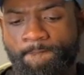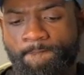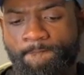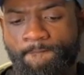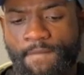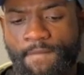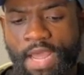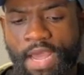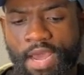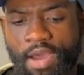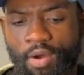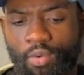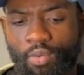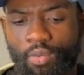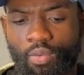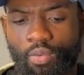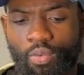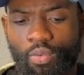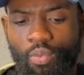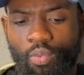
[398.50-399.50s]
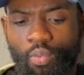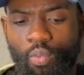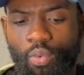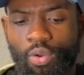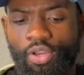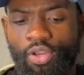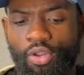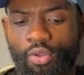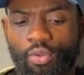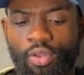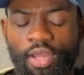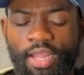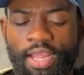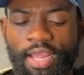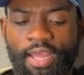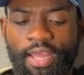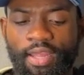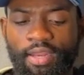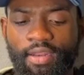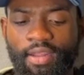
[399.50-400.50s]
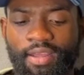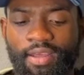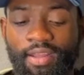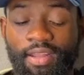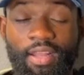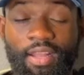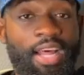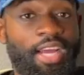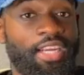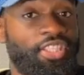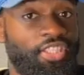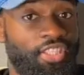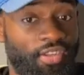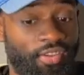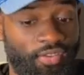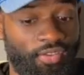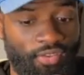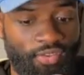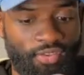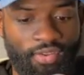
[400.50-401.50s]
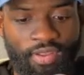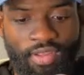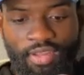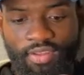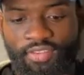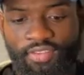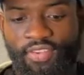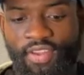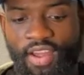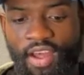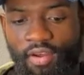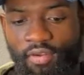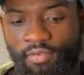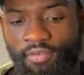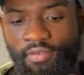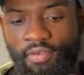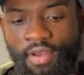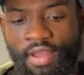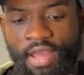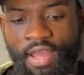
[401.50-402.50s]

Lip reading: Now, when you look at elections itself,